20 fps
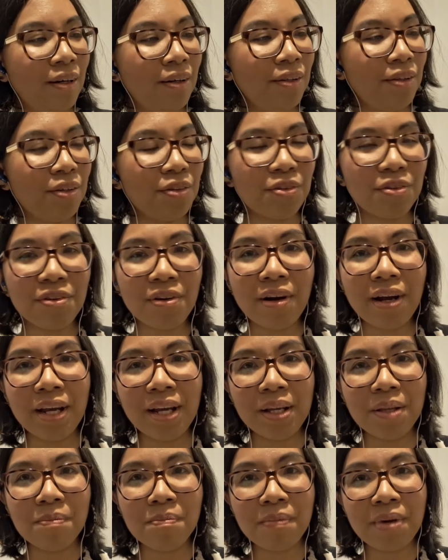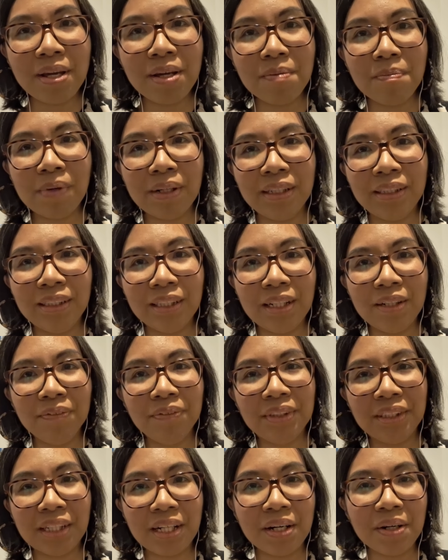to try and make myself
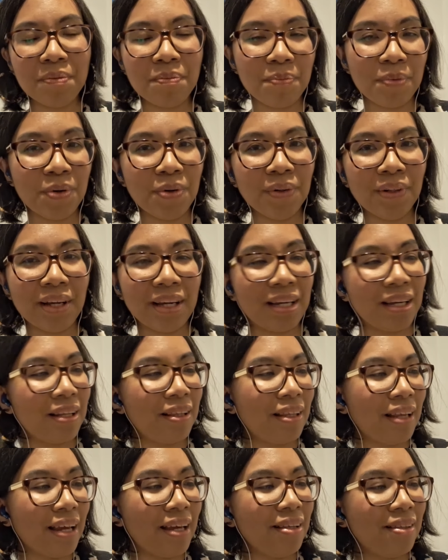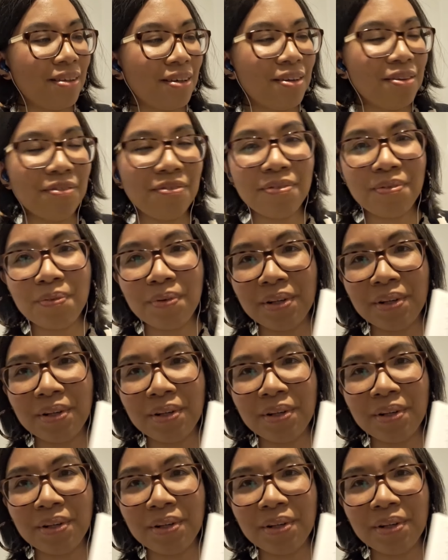sound more like a native